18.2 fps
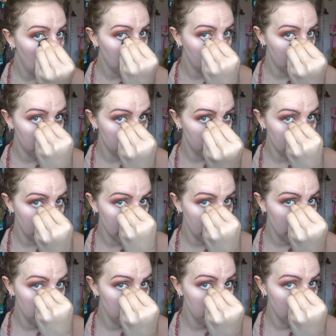Come back
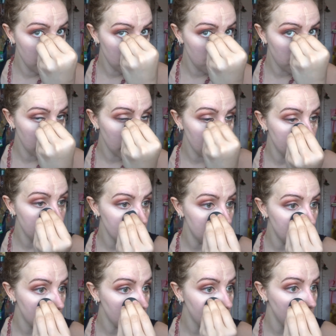in, make sure it gets
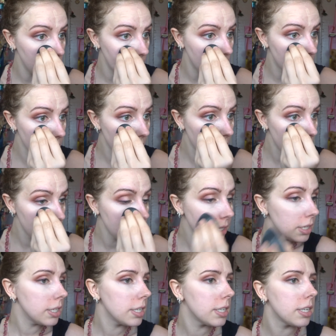into all the
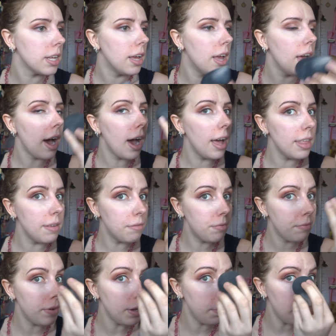darkness, and then
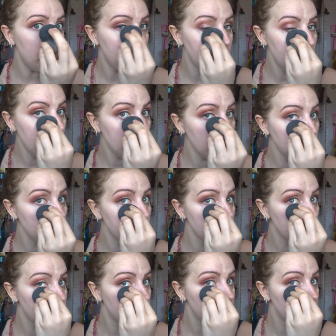flip it round.